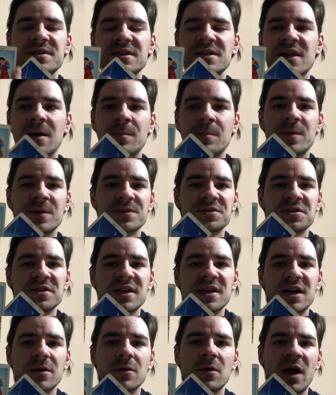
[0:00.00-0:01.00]
that person
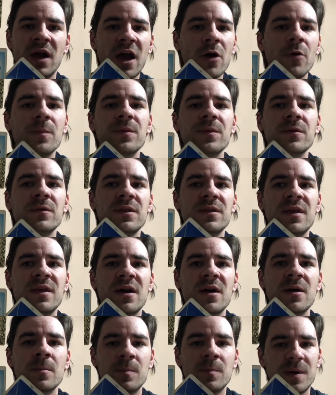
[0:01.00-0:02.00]
can't help you in
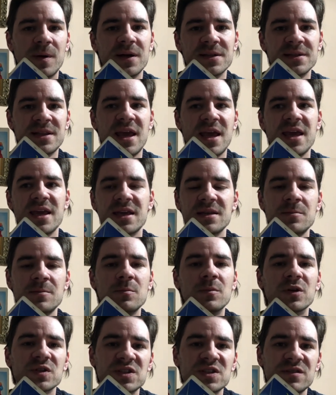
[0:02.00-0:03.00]
there but they can
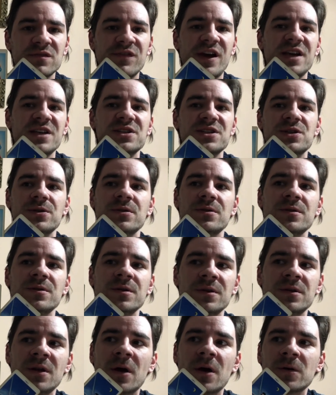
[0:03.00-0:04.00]
motivate you
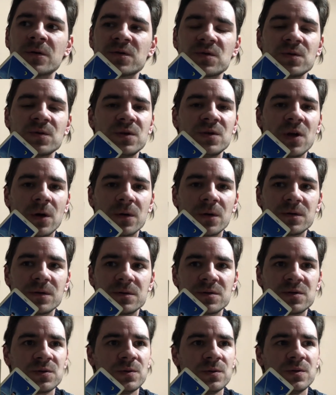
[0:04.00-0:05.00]
you know to don't
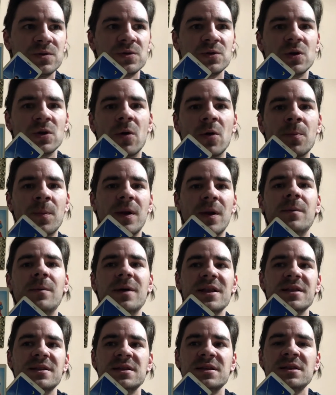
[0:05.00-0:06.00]
to, to not
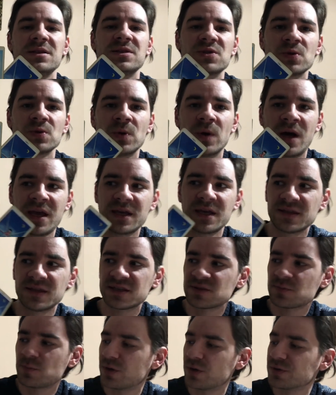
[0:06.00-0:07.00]
plummet into a
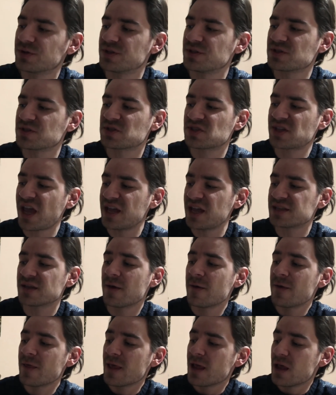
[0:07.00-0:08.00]
despondent state
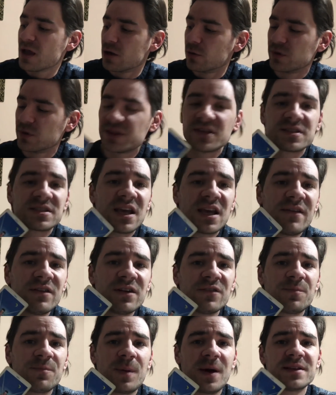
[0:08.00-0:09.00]
with the seven
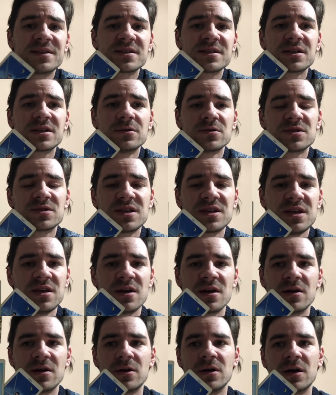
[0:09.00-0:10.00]
of pentacles
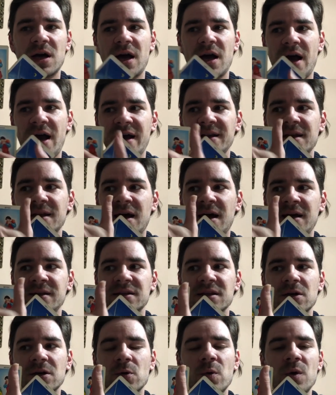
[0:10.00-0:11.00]
here uh, and and
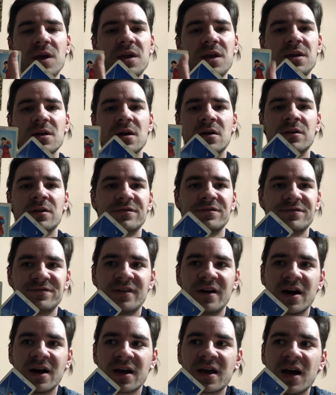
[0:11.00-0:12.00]
the queen of
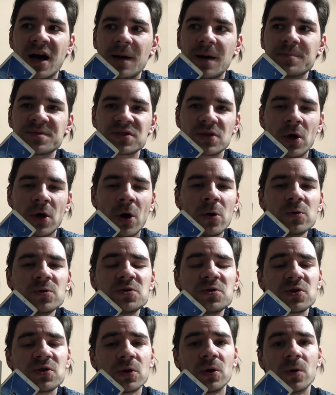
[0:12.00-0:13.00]
uh, cups
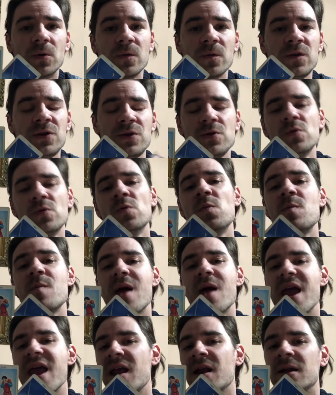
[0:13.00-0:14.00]
also you
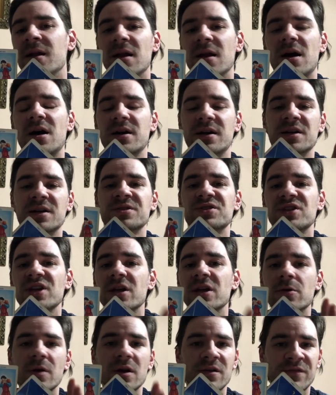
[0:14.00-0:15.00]
may learn a
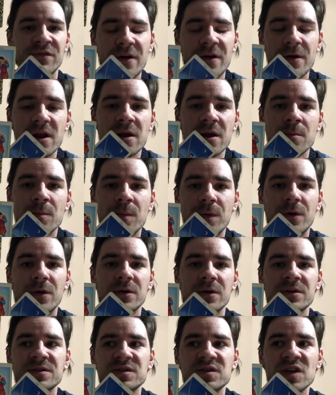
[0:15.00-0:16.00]
secret very
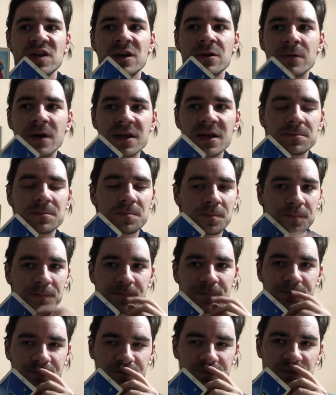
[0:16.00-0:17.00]
important secret
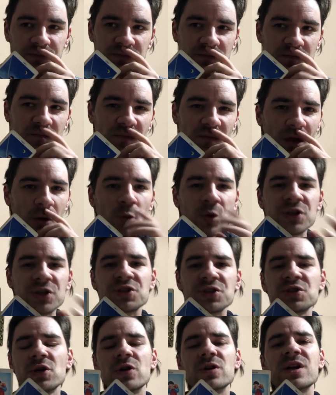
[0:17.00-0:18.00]
which
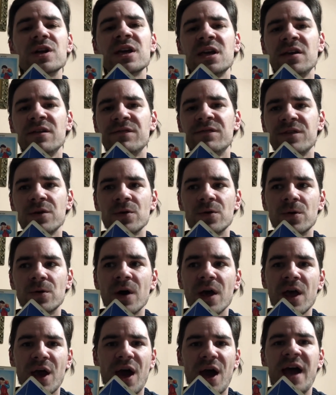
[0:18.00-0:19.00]
is going to give you
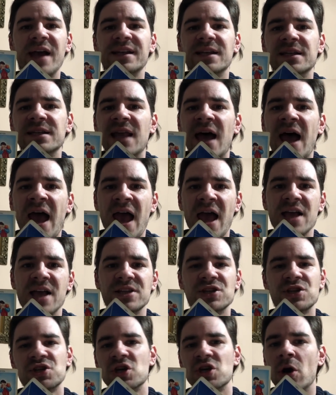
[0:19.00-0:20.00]
an, an,
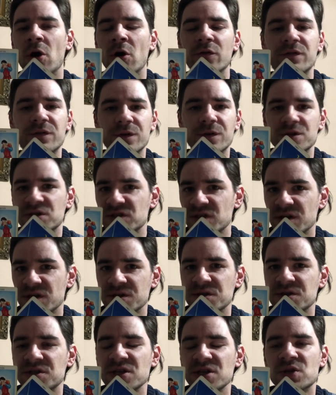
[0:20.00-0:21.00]
edge over a certain
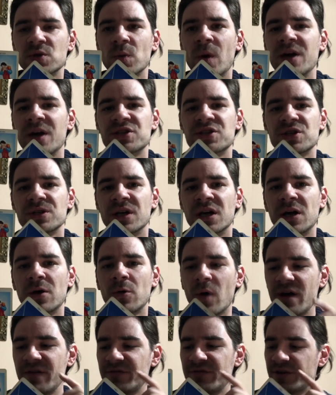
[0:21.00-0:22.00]
situation.
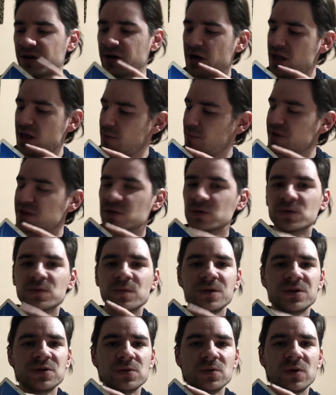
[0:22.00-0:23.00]
However, because we
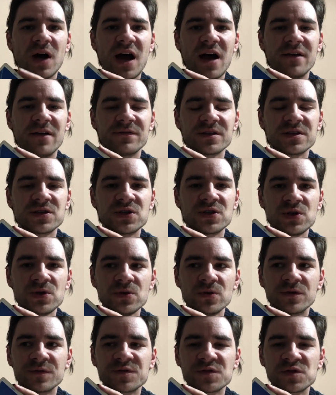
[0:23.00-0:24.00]
do have the
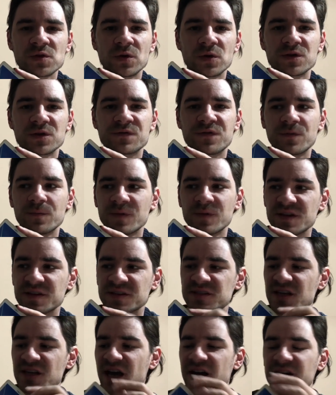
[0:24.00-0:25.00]
two of swords from this
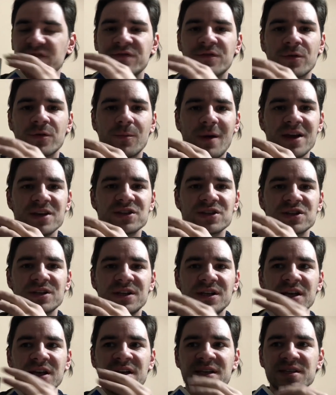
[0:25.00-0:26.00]
side,
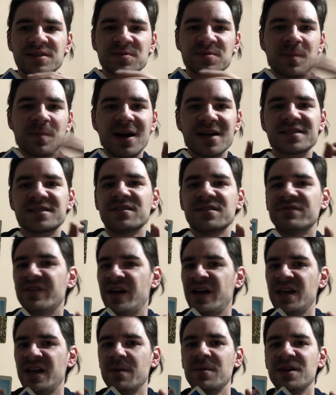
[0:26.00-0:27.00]
formation is passive
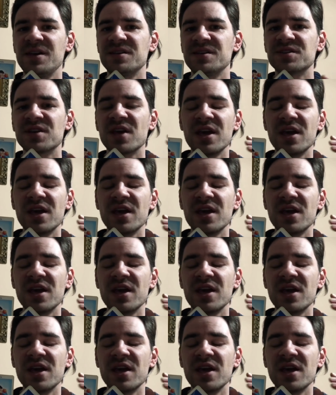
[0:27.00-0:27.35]
enemies.